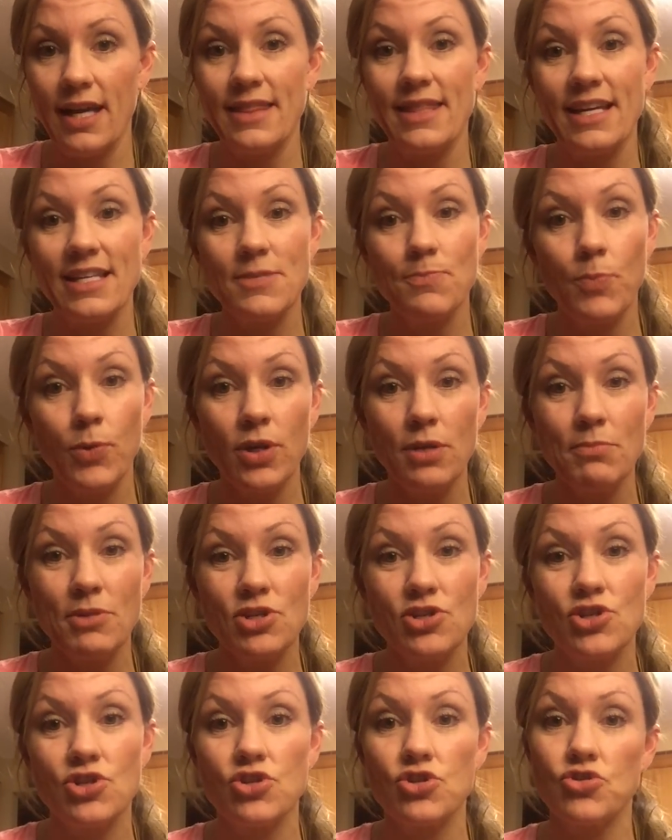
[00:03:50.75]
and that's pretty
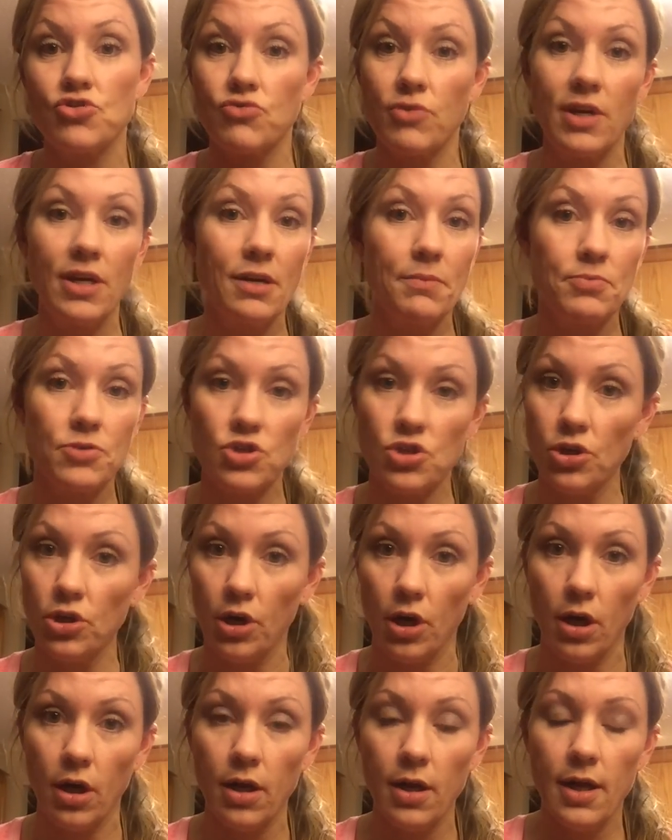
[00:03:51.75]
much straight up
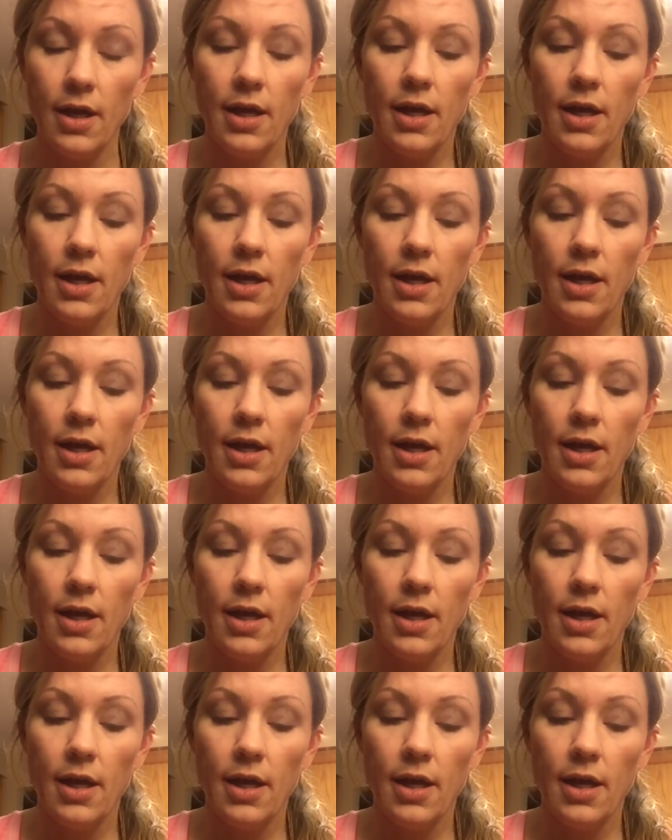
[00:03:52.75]
sugar.